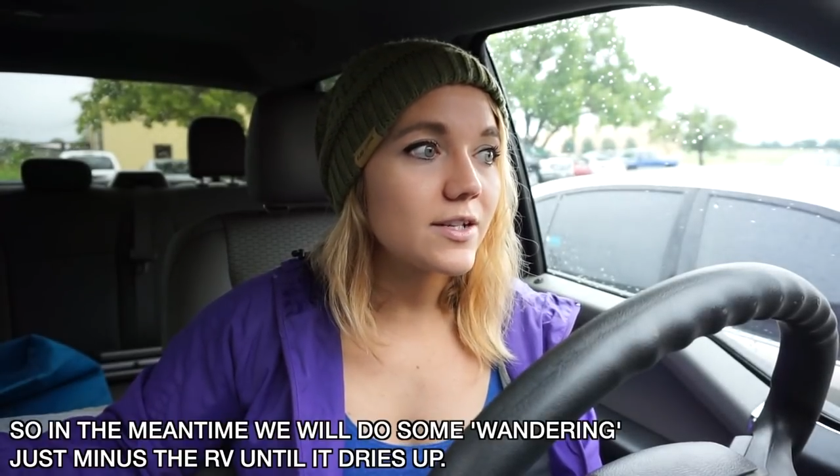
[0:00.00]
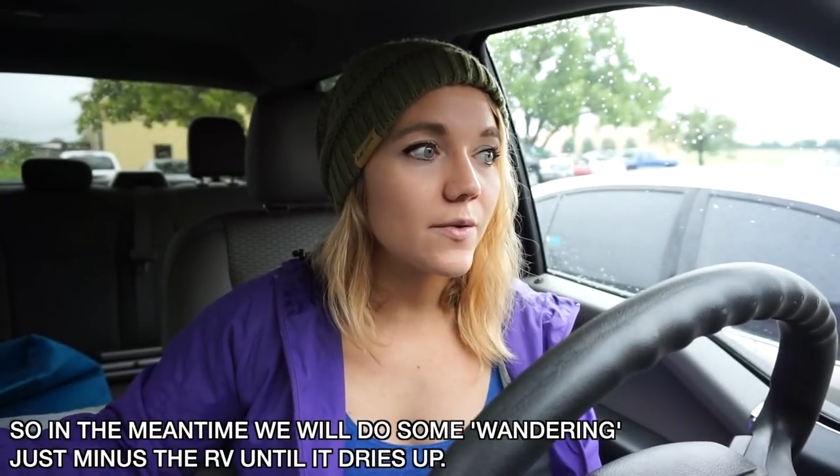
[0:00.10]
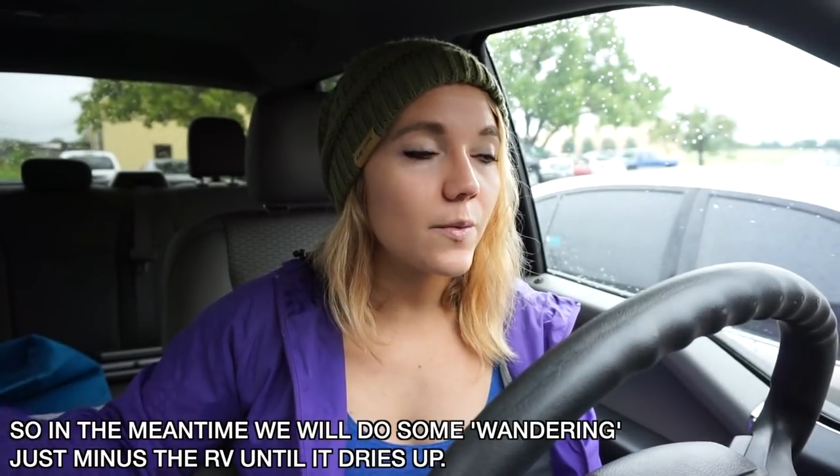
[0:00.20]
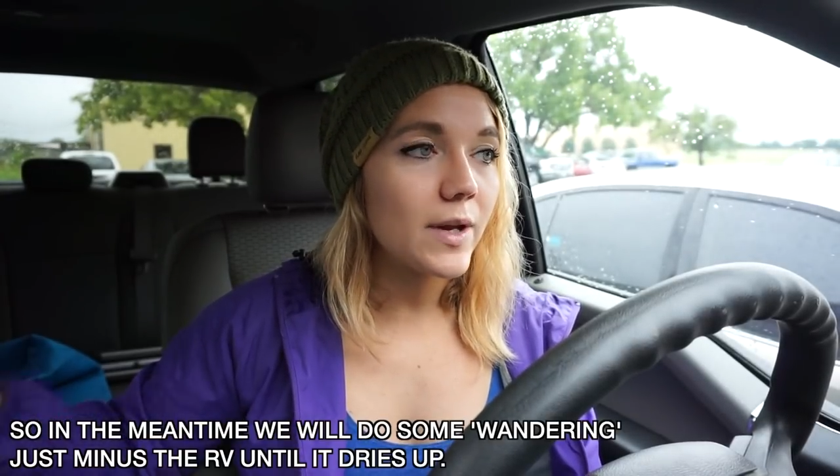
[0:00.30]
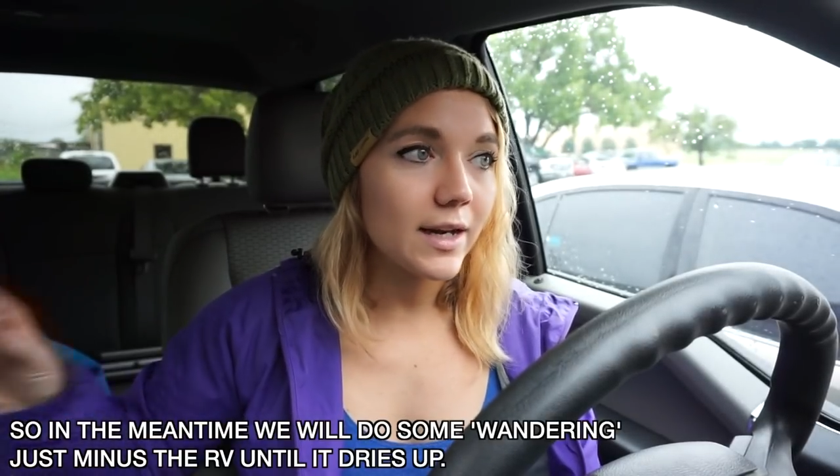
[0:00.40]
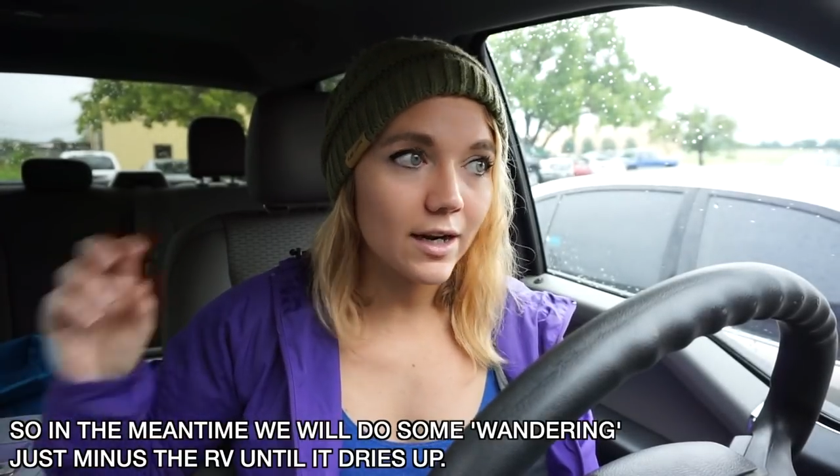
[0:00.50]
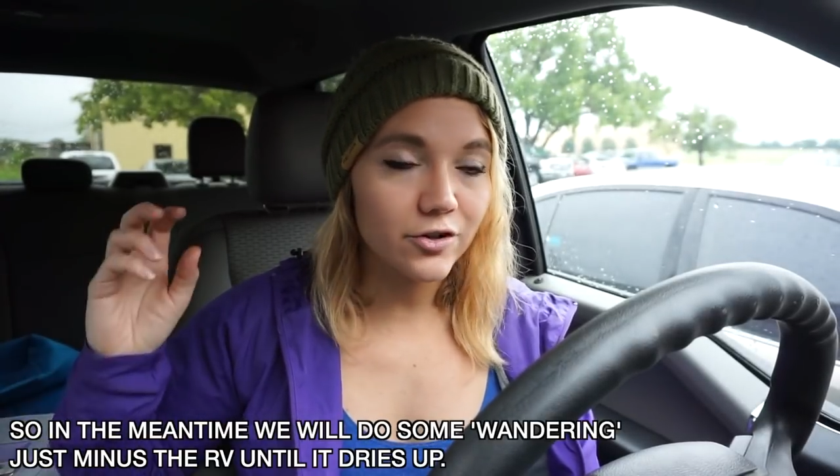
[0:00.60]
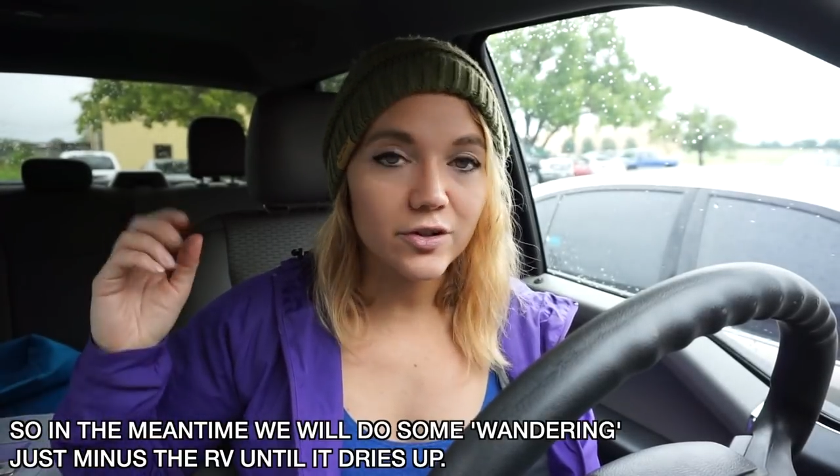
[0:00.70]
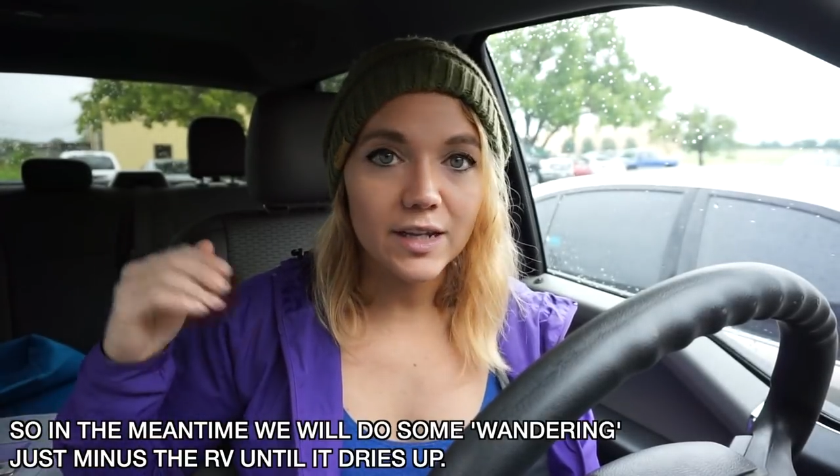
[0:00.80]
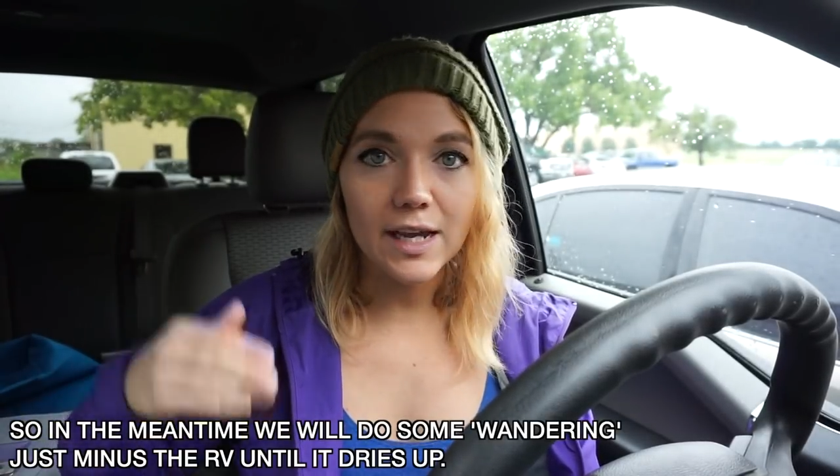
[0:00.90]
so that we can
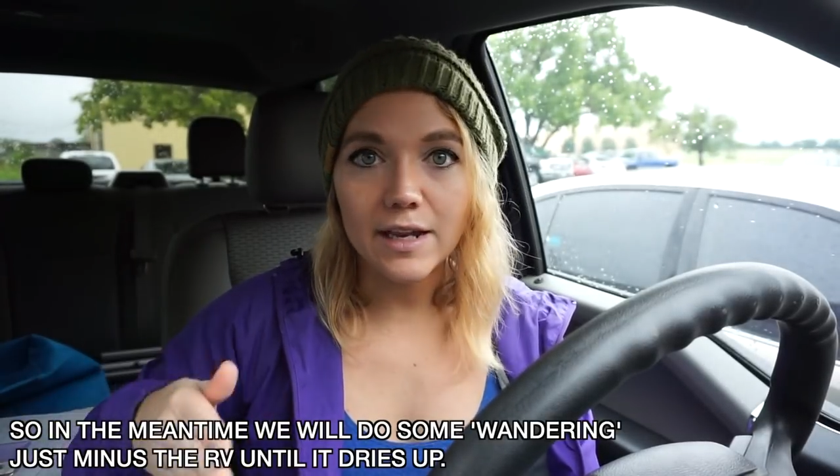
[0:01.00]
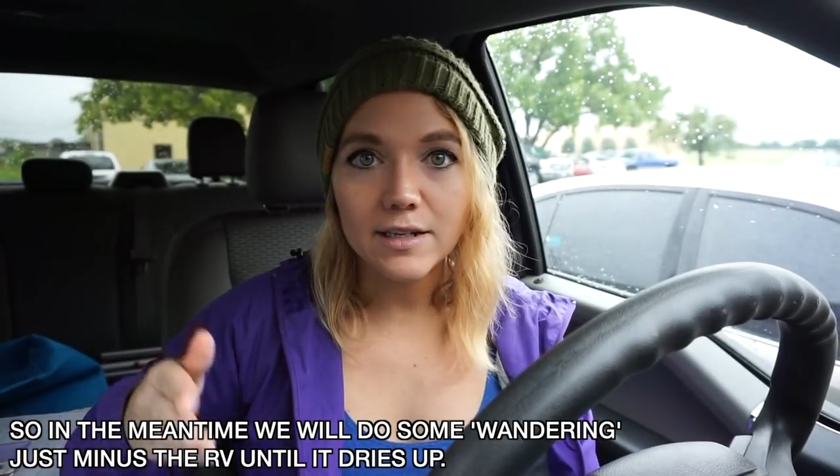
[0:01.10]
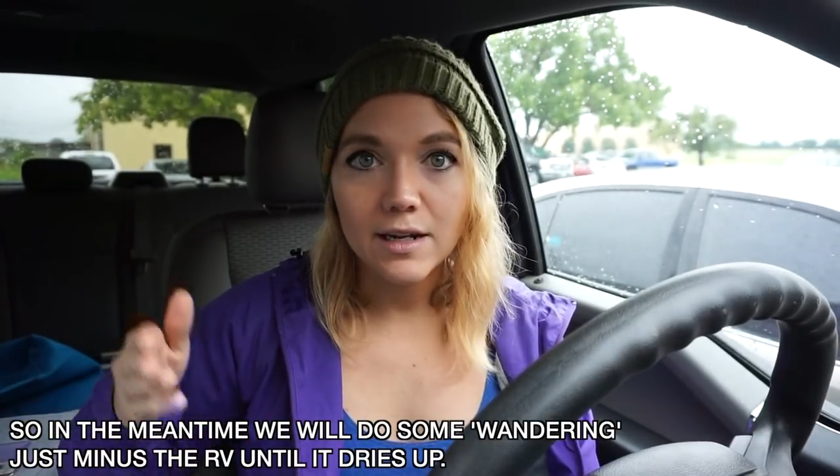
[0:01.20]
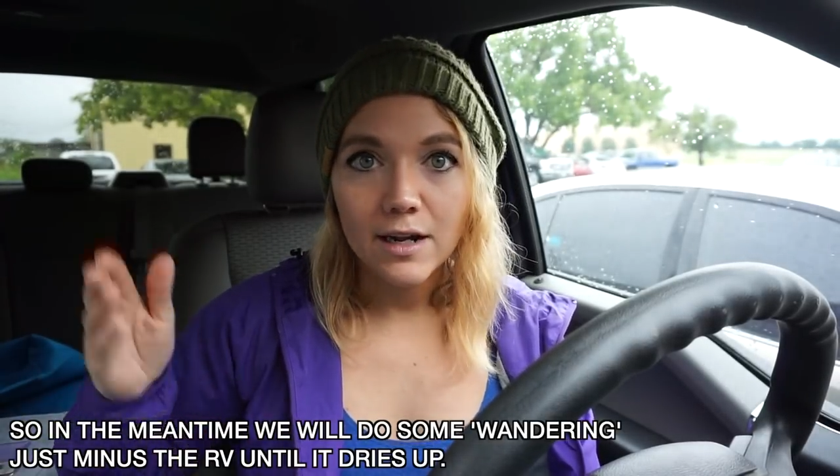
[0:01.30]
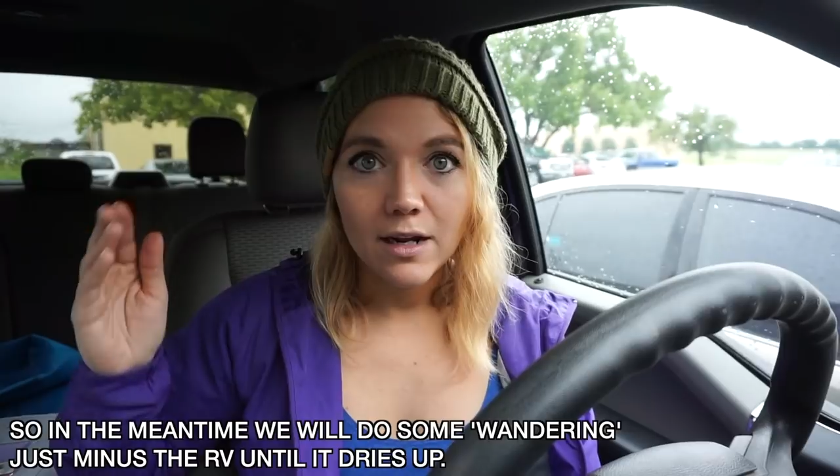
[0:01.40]
actually get